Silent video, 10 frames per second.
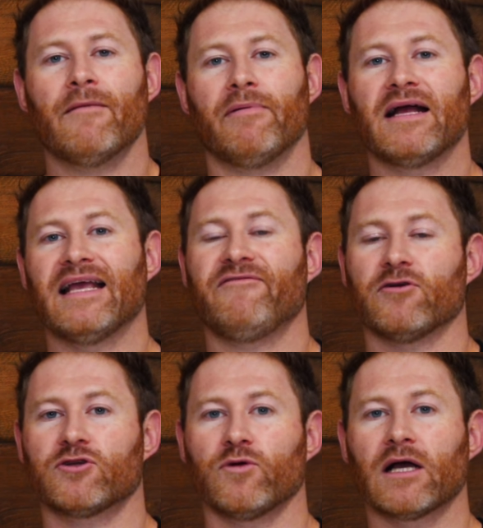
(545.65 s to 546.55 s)
But if
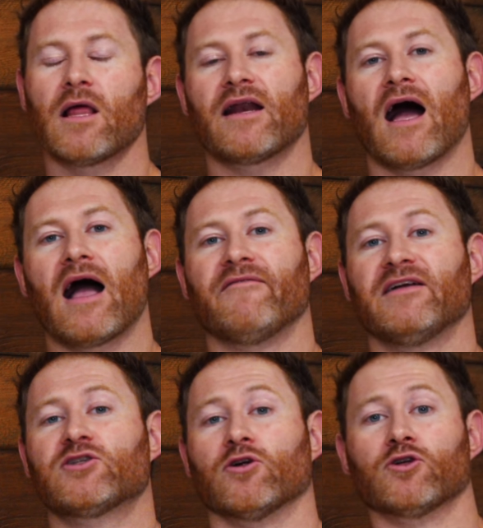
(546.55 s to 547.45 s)
you're doing a lot of
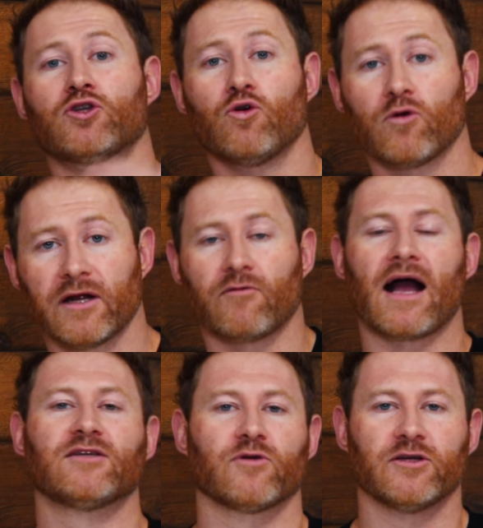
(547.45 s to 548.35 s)
adventure touring
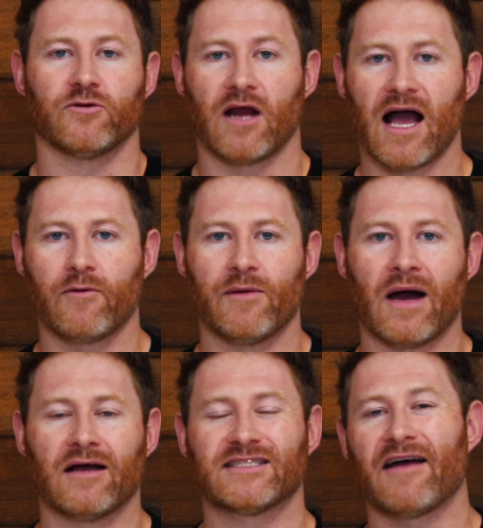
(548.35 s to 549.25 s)
rides where you're doing highway
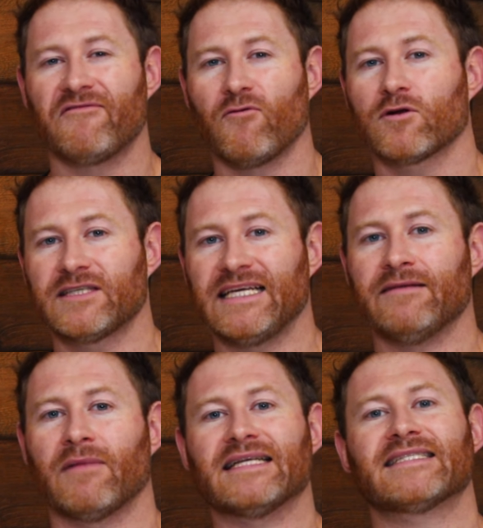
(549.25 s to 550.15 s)
miles, that
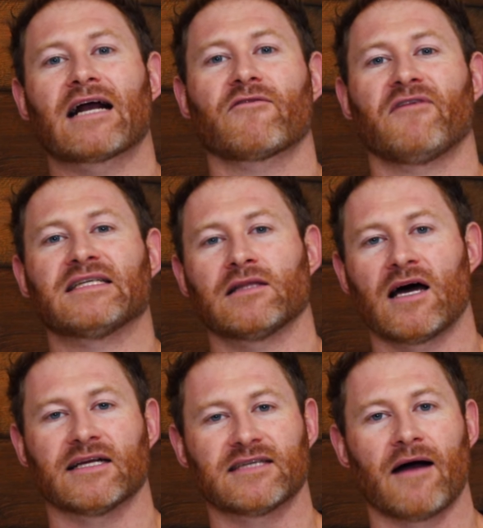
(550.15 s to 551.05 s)
14 might sacrifice a
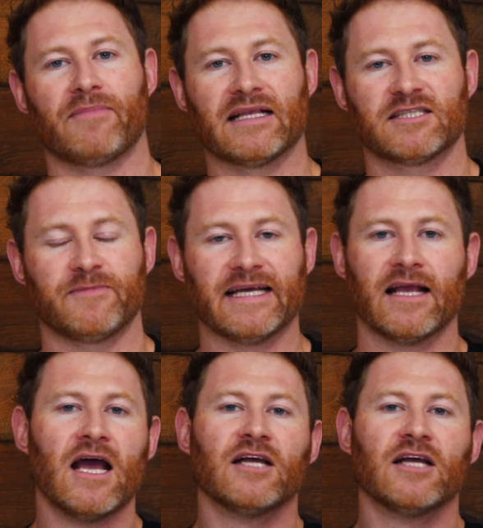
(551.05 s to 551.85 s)
lot of top end speed.